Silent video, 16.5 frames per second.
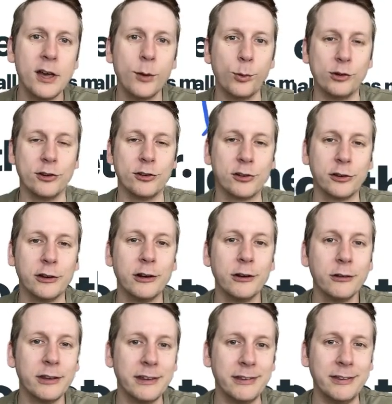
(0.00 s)
which is
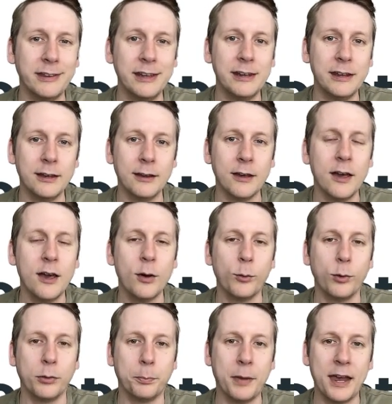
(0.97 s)
clearly leading
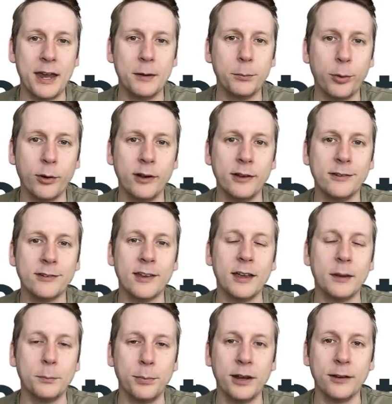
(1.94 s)
with pain points
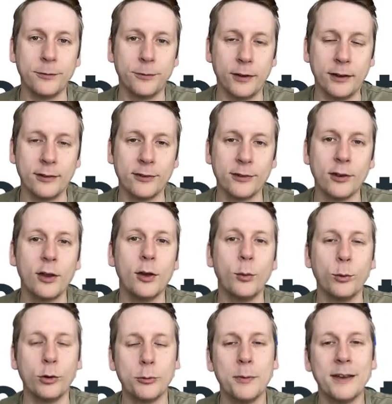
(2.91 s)
and benefits,
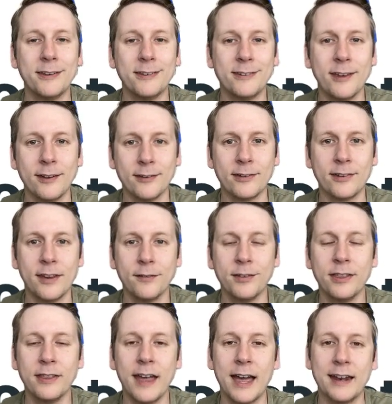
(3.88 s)
which makes sense
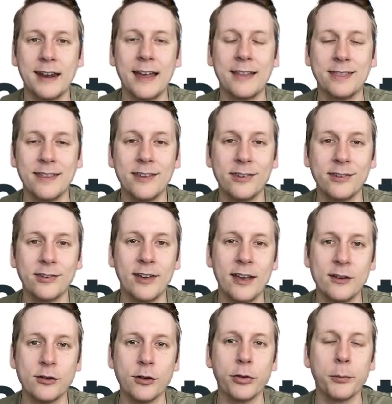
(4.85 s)
given that at this
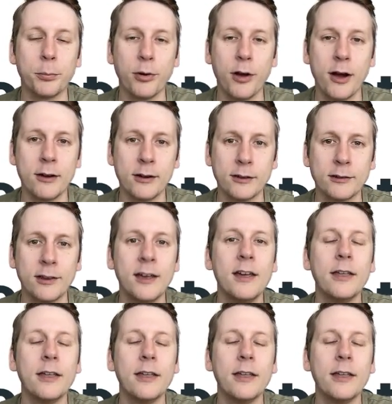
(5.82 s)
stage of the product,